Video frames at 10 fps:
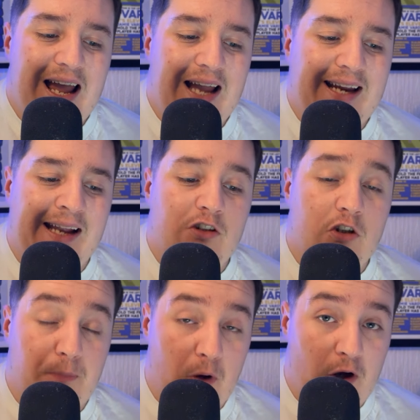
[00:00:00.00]

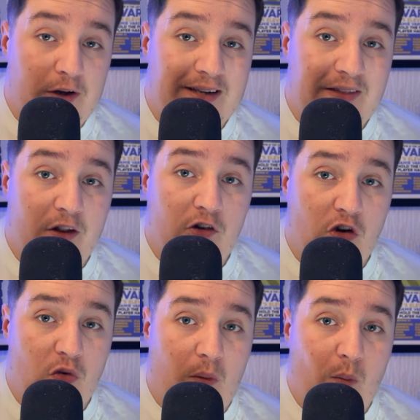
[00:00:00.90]
against Spurs in the
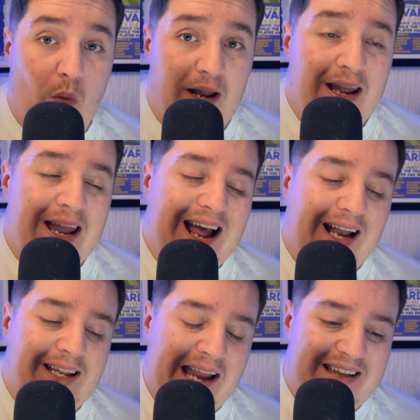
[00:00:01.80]
2-1 win
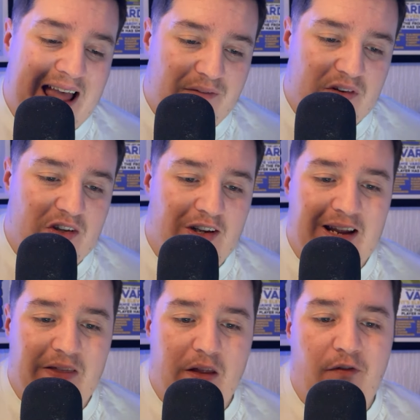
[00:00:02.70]
and against Everton
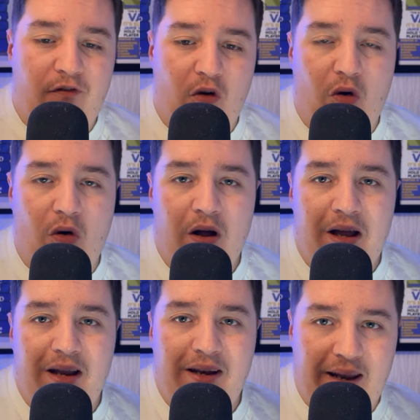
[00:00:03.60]
in the
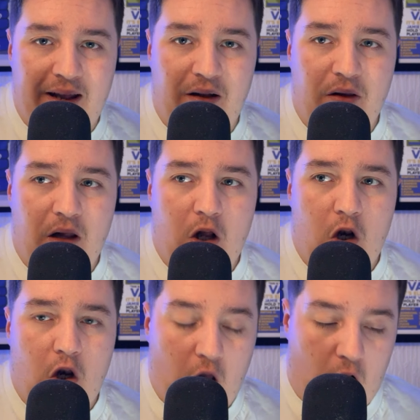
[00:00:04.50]
4-0
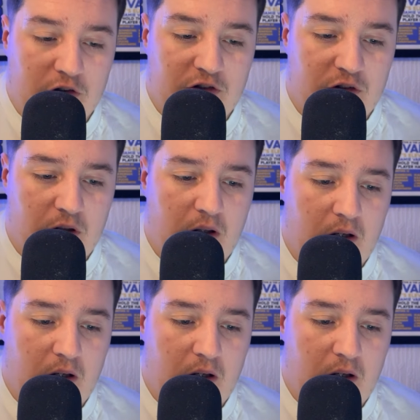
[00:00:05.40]
loss.